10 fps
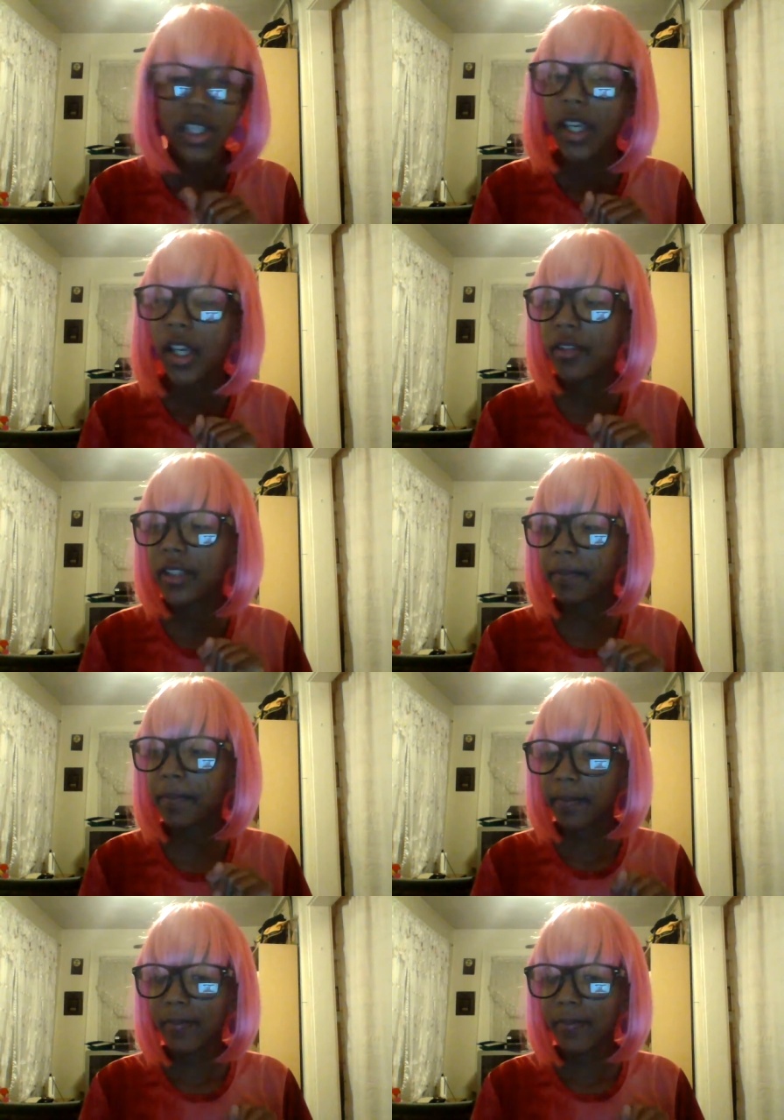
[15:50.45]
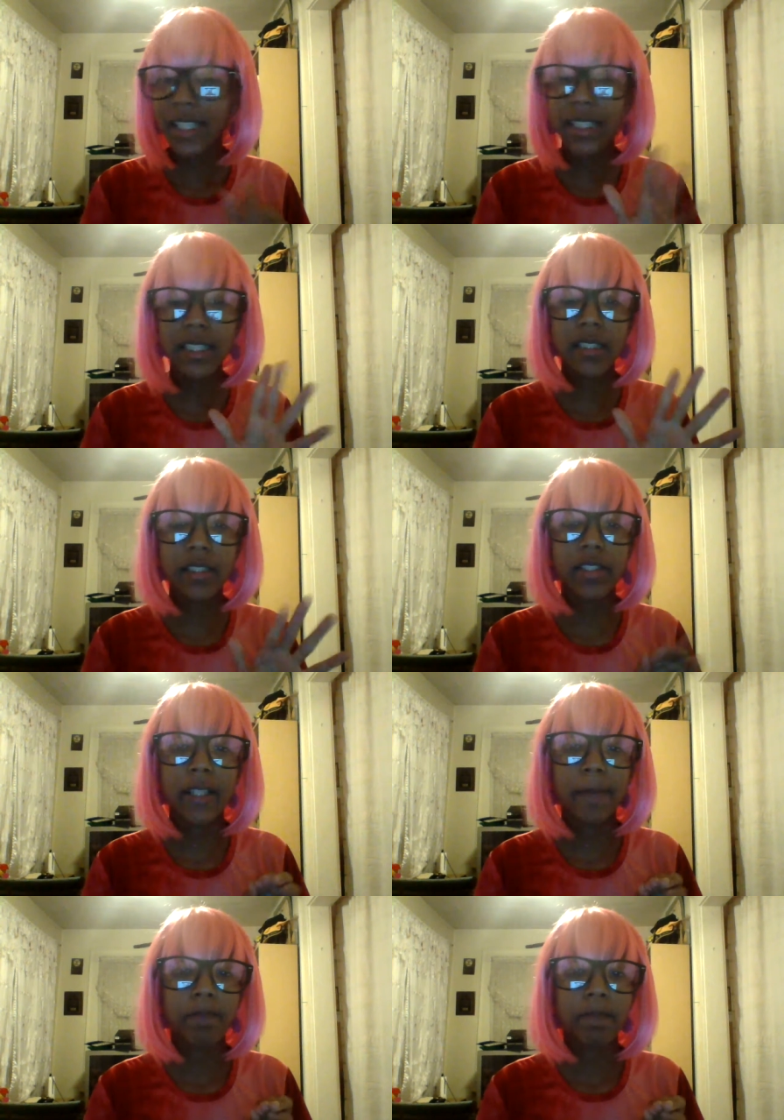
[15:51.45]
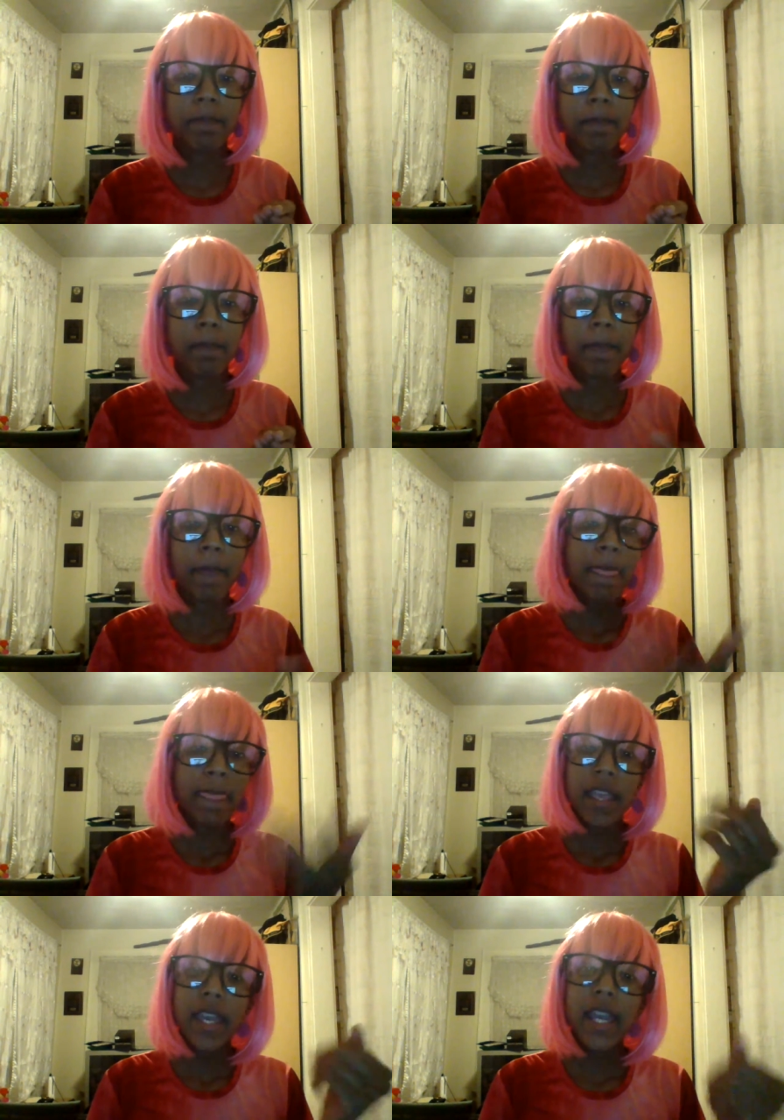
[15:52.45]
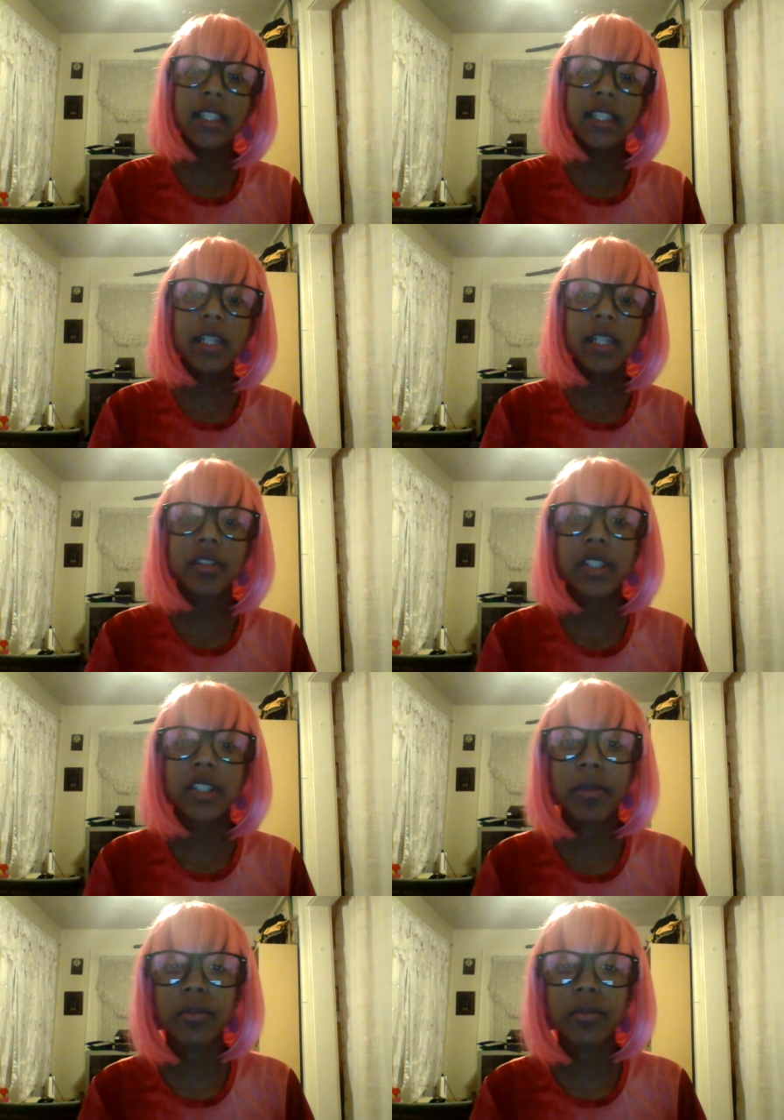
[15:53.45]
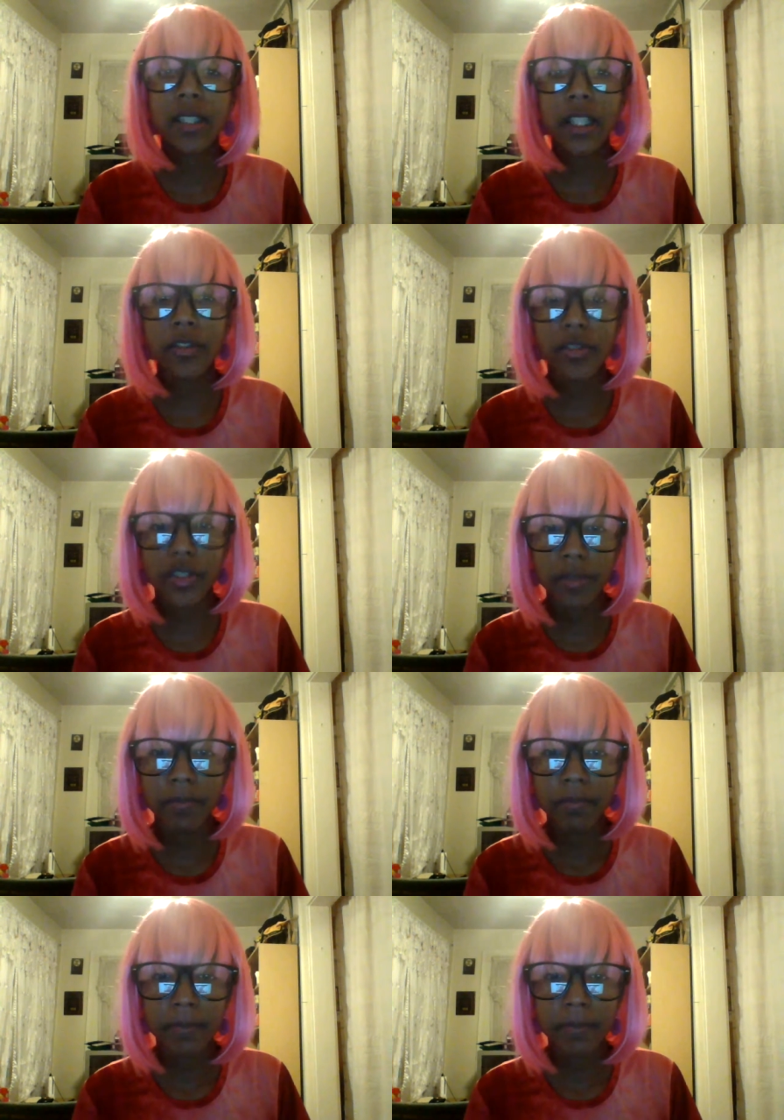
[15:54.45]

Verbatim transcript: Alright, I think that's enough of that. I think Animal Crossing Happy Home Designer is good.